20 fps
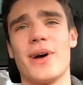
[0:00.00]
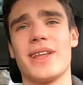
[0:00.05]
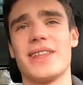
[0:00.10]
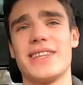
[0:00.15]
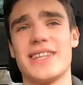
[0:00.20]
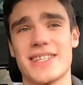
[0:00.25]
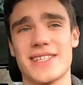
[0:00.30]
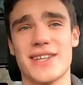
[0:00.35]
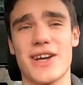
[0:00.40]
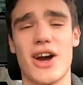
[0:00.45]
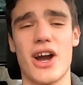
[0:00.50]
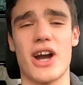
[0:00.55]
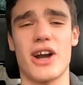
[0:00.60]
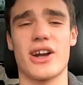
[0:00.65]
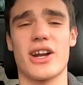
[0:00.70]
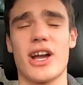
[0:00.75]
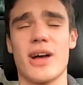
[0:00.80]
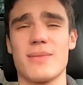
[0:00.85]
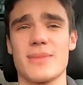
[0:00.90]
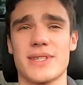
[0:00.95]
this car
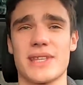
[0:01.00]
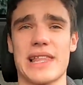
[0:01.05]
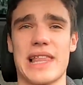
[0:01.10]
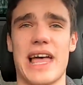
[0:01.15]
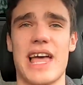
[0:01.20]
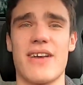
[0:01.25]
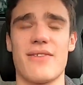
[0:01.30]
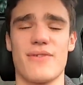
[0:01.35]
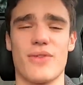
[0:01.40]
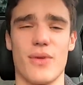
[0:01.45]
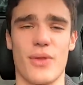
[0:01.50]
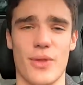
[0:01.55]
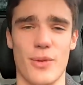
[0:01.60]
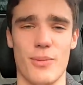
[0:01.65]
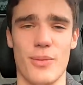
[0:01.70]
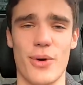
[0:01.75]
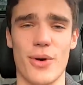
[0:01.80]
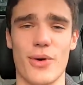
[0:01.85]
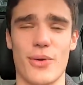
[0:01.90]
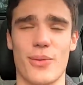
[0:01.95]
comes alive on the
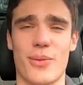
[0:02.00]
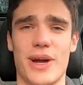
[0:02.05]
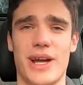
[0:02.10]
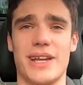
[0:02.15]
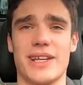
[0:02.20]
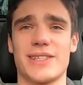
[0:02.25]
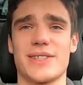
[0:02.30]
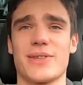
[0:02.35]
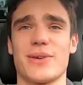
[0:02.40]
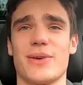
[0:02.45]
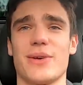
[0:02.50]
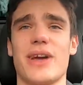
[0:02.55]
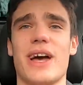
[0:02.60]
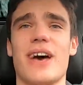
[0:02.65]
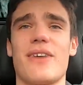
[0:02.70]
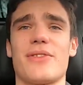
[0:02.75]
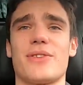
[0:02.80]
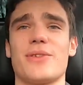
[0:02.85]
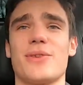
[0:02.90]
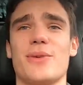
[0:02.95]
motorway, so you
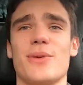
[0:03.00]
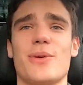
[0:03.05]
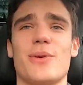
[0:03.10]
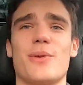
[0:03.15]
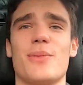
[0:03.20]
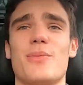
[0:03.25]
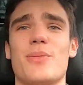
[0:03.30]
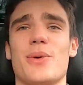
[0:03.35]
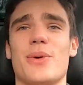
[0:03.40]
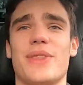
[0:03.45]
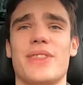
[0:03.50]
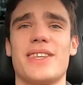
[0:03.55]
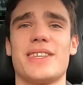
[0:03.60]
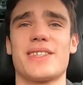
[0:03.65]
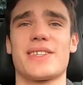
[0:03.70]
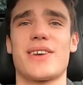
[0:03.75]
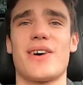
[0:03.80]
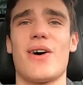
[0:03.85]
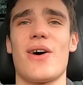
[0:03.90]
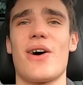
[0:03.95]
have to put this
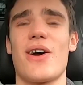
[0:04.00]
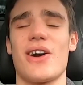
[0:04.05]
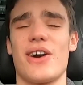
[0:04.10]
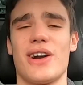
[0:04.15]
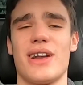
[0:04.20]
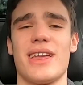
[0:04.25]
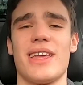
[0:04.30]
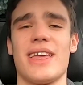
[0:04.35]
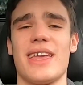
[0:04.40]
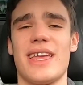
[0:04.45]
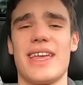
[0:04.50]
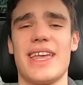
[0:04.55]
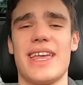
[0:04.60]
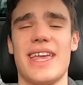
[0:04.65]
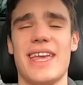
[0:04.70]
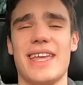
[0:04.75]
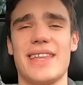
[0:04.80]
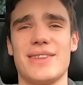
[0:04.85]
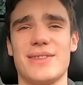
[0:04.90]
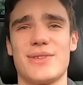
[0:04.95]
car
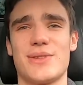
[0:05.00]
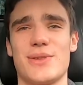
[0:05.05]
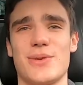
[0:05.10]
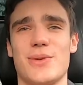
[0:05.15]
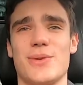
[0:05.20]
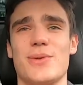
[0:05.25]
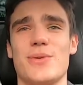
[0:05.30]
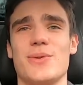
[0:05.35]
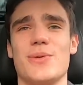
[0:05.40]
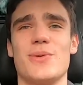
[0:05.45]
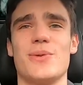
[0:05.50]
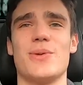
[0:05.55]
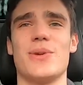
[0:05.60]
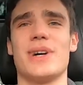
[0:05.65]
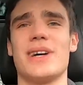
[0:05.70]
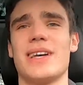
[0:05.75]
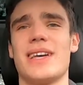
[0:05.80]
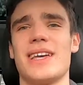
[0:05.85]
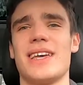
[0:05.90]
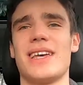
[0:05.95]
into
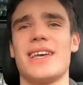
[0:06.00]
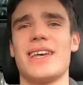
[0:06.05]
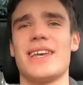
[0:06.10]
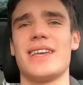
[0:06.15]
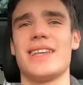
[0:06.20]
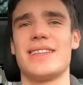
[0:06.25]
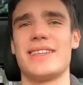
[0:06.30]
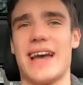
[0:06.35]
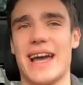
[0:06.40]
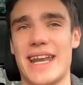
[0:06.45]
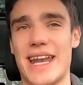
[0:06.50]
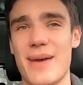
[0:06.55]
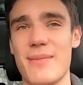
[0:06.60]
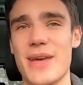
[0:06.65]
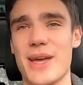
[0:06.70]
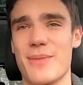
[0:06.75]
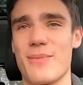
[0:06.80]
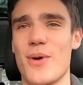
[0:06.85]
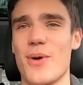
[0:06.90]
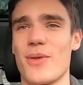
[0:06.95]

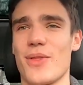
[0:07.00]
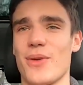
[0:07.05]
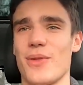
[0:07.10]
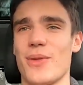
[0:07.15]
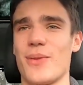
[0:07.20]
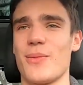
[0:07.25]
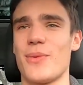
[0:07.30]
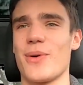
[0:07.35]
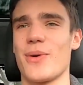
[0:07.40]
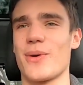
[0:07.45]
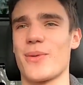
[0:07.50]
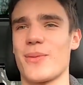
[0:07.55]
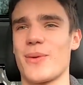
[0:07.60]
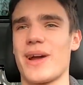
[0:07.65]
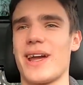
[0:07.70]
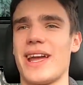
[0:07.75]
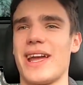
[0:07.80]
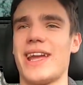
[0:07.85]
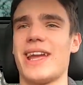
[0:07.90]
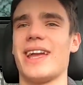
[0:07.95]
dynamic mode on the
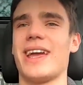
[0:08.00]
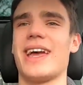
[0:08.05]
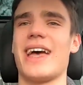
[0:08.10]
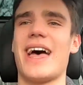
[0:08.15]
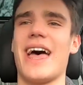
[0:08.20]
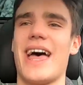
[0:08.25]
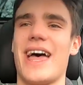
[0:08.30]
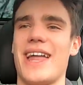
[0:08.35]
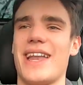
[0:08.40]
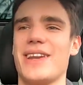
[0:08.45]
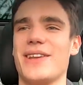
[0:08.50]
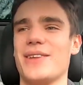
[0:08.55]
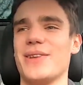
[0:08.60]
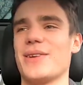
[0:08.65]
motorway and you